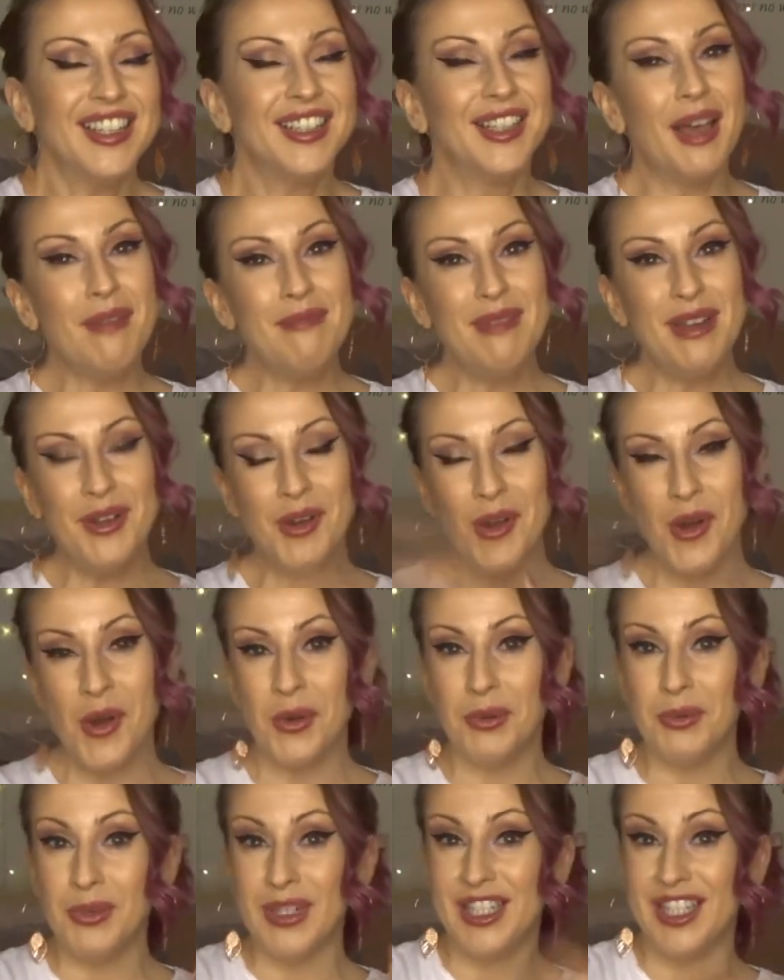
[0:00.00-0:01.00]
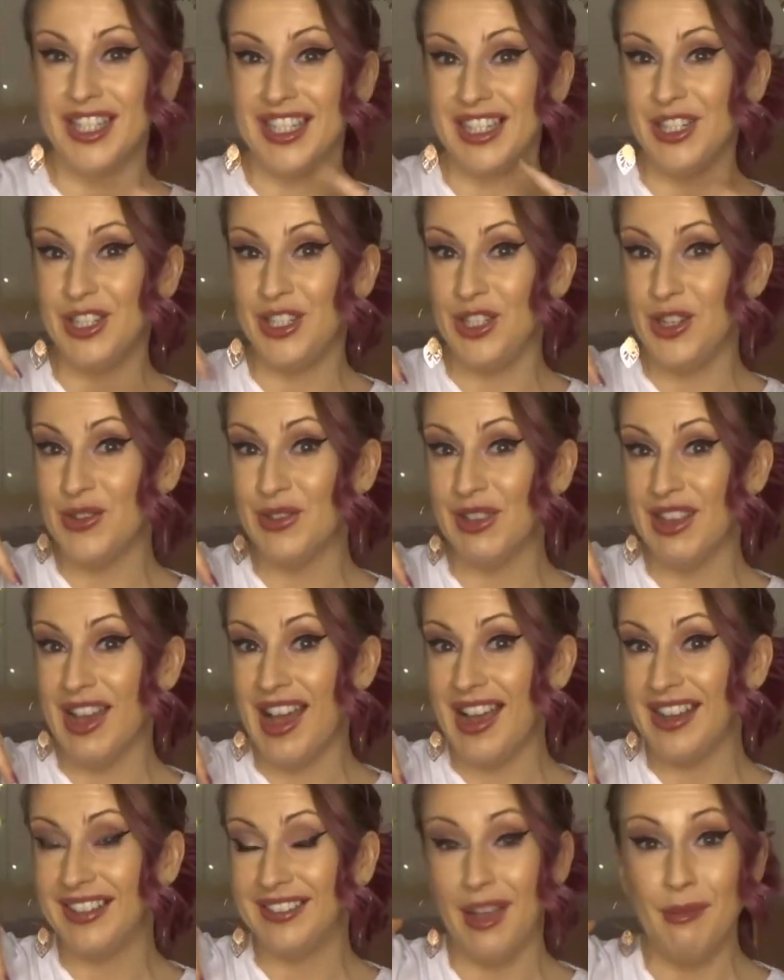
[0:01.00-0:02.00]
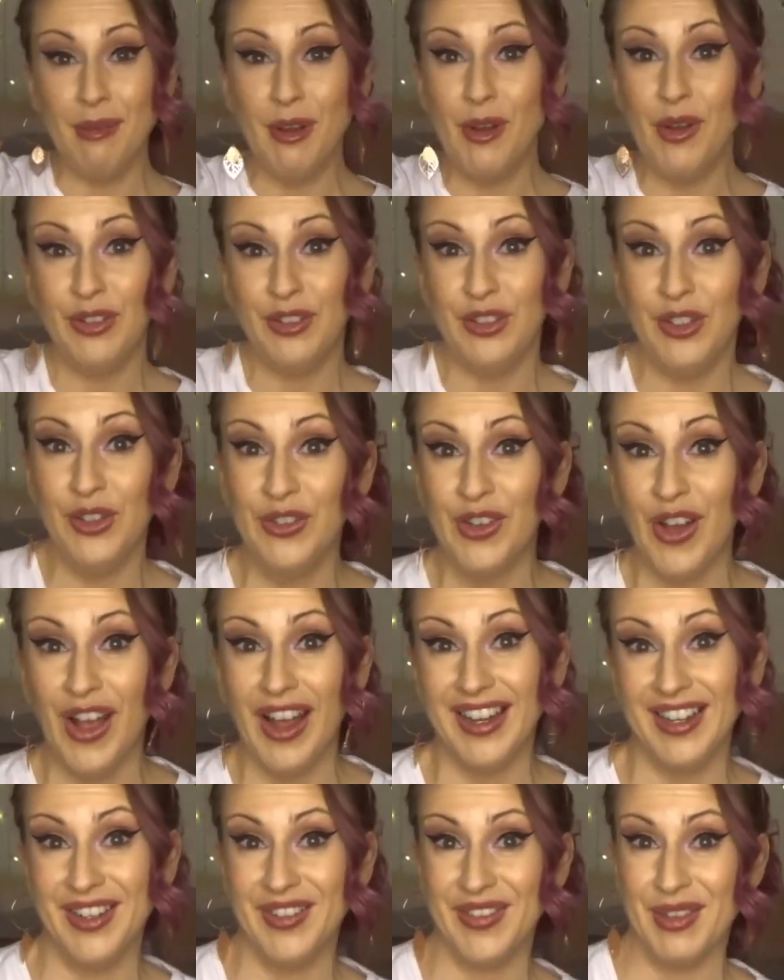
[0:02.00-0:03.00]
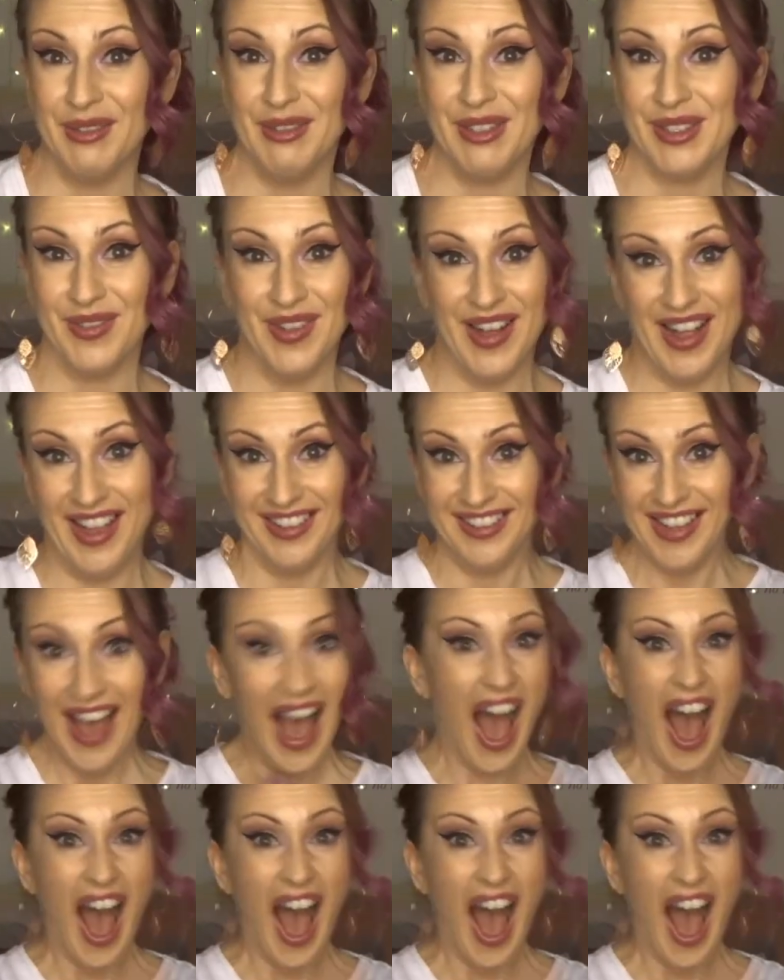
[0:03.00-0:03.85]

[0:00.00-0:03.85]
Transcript: Let me know which things you like. Let me know if you got any of them as well.